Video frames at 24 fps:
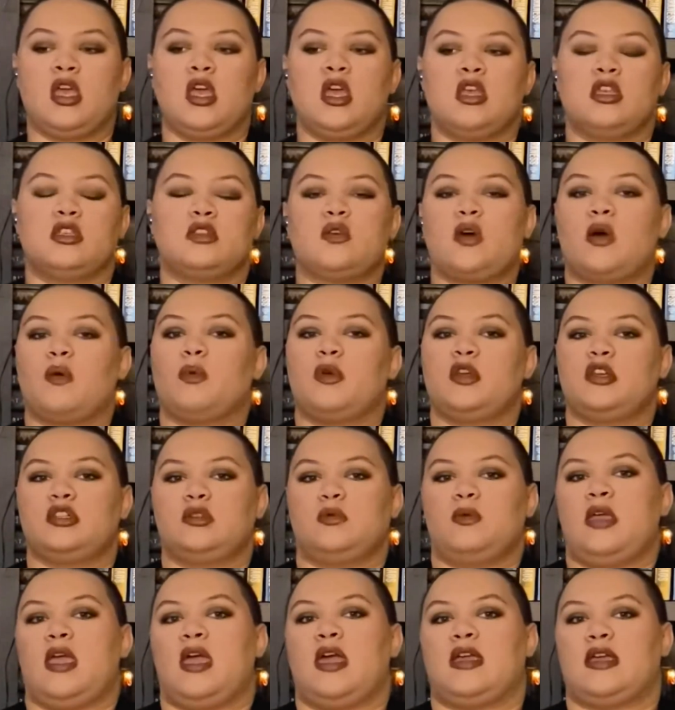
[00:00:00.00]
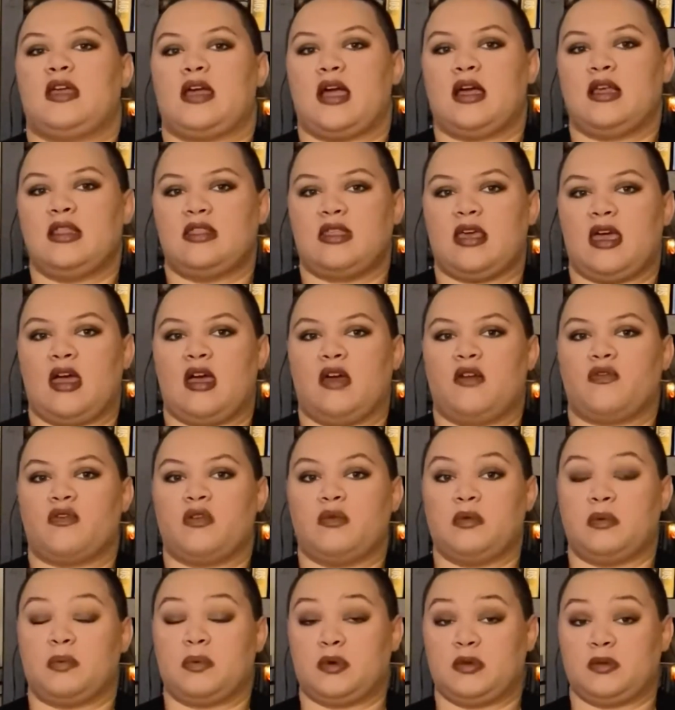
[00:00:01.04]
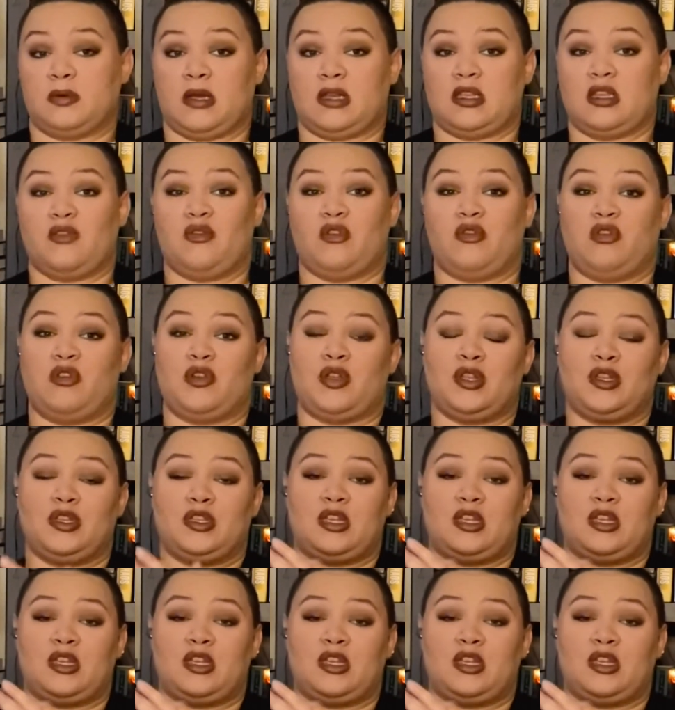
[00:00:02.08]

So I wish we had gotten that from the perspective of the